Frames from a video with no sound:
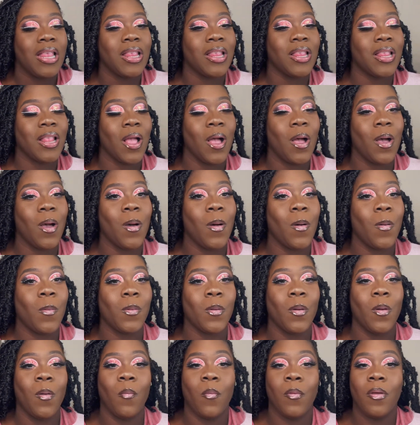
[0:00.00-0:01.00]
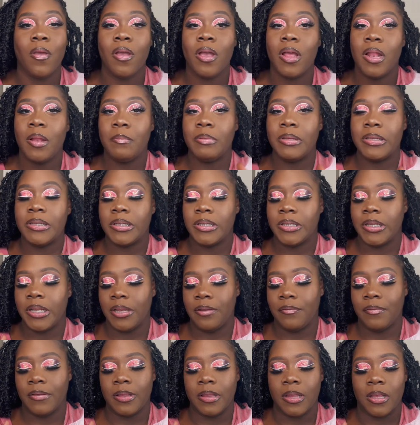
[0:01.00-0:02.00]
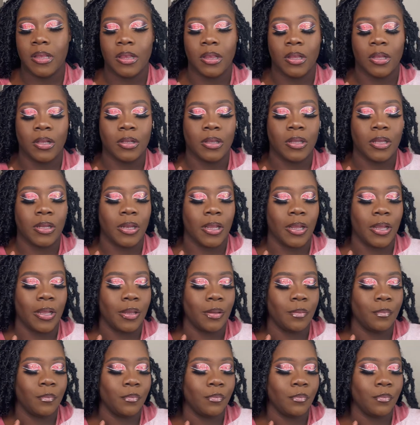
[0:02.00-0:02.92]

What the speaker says: So we're going to be achieving this look today.